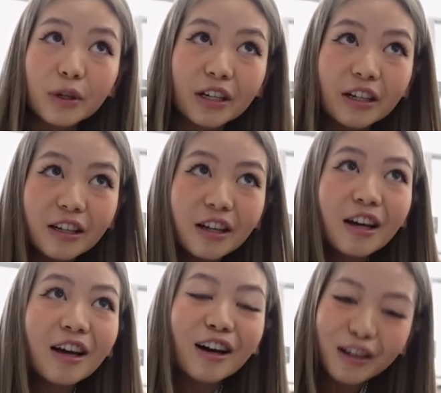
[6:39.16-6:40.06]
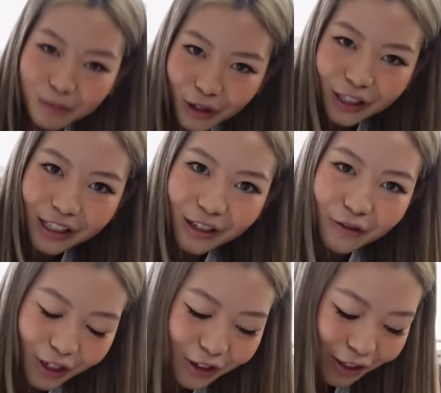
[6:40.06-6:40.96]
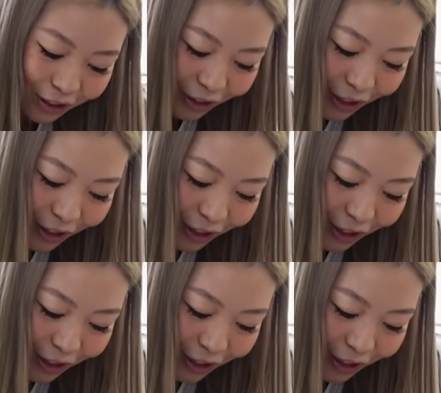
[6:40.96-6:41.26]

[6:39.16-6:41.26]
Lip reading: many unboxing videos on